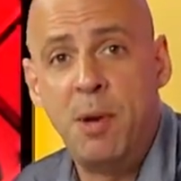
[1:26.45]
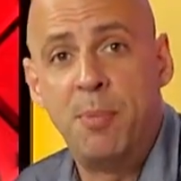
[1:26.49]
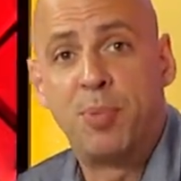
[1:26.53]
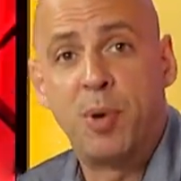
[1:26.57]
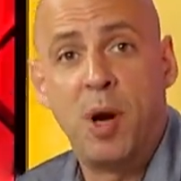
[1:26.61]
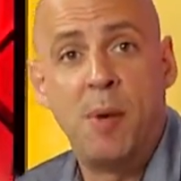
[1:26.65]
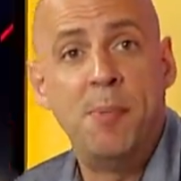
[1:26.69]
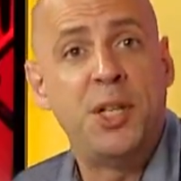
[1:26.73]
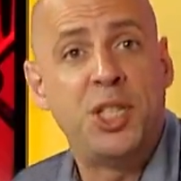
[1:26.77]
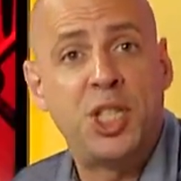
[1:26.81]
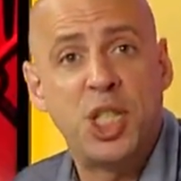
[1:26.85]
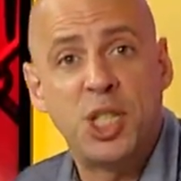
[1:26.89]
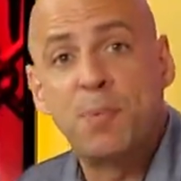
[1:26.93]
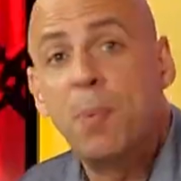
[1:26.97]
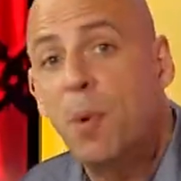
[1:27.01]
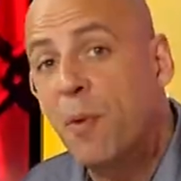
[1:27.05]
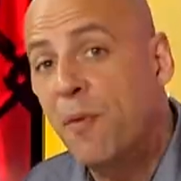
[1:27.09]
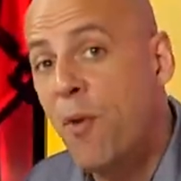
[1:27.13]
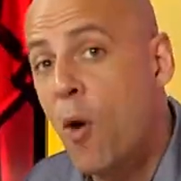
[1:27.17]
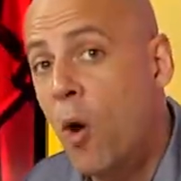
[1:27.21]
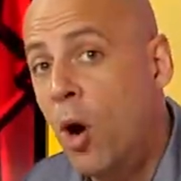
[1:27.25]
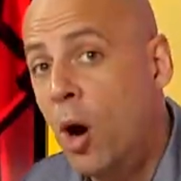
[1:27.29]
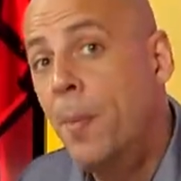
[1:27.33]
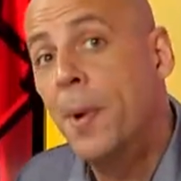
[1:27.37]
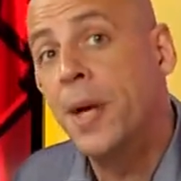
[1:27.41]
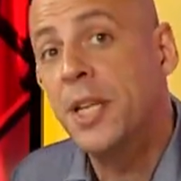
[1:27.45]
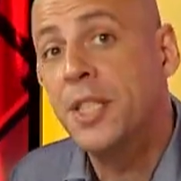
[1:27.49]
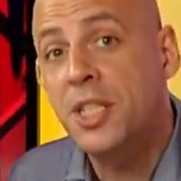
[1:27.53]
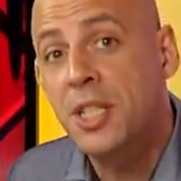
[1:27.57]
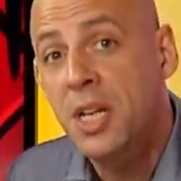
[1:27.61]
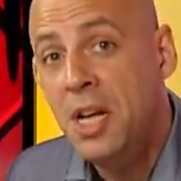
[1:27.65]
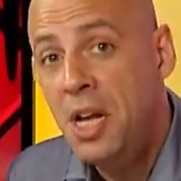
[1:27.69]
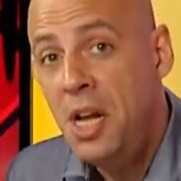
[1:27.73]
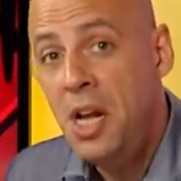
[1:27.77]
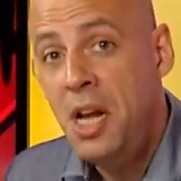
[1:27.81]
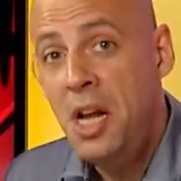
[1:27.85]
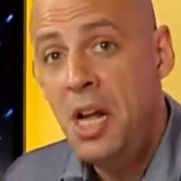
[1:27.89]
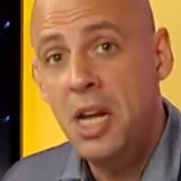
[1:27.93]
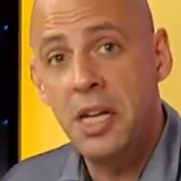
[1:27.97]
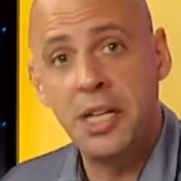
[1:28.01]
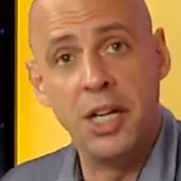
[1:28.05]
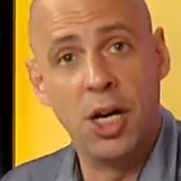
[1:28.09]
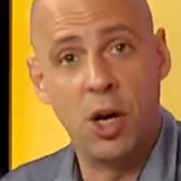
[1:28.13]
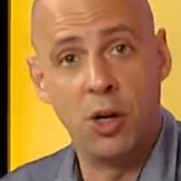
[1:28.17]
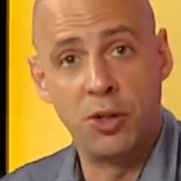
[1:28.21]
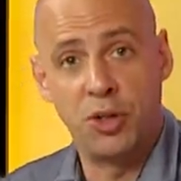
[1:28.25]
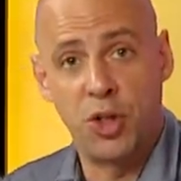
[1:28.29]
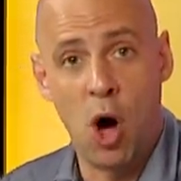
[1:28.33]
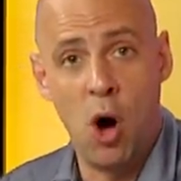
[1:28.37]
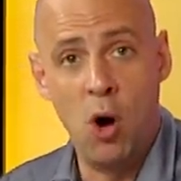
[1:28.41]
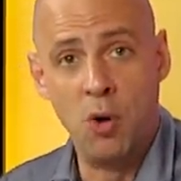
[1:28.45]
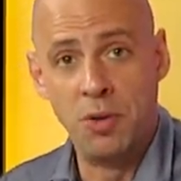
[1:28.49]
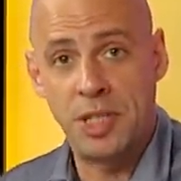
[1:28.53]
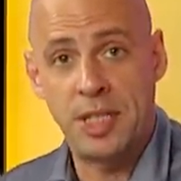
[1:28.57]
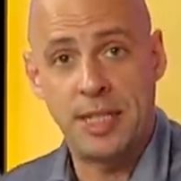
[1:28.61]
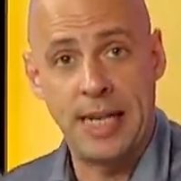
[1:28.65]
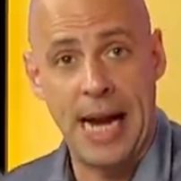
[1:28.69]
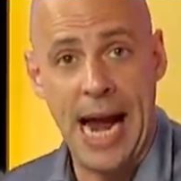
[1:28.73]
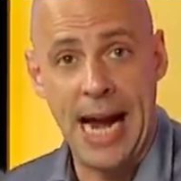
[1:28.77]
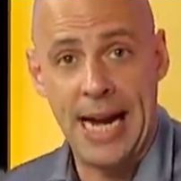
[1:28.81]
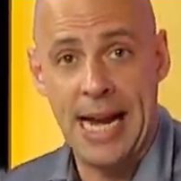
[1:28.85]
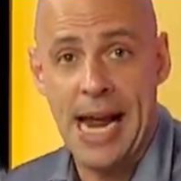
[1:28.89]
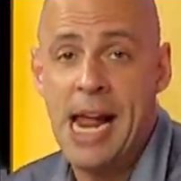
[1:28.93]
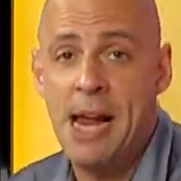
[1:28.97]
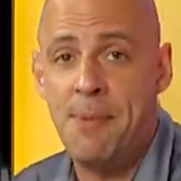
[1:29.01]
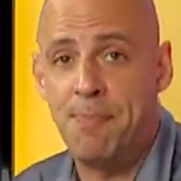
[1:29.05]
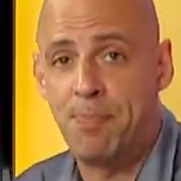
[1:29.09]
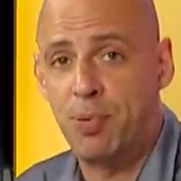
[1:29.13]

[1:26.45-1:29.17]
in Brimage's performance. You know, Doane said, hey,